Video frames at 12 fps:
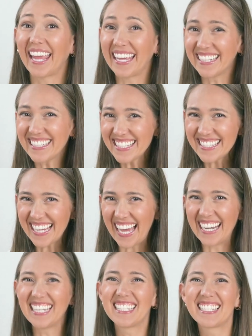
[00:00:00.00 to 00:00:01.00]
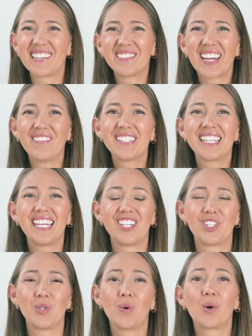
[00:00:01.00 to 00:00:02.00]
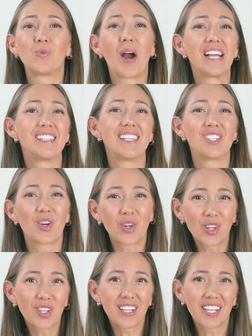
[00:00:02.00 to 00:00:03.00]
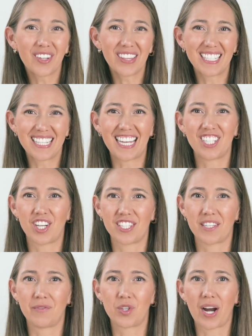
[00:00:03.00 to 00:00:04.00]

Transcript: Instead, sometimes the issue arises earlier in the digestive